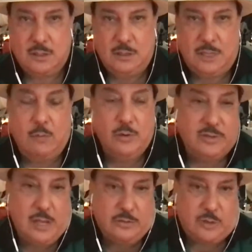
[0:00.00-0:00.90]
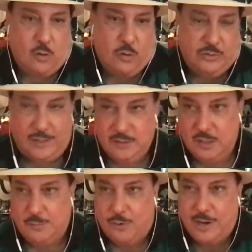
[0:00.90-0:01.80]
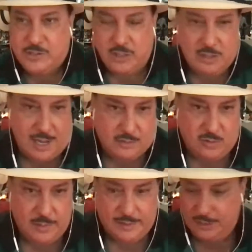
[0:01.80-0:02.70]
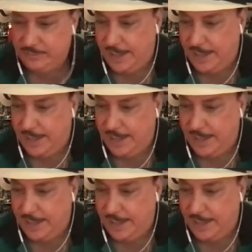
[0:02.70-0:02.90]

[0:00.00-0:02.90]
There was others, of course. You had the Depression. You have so many things that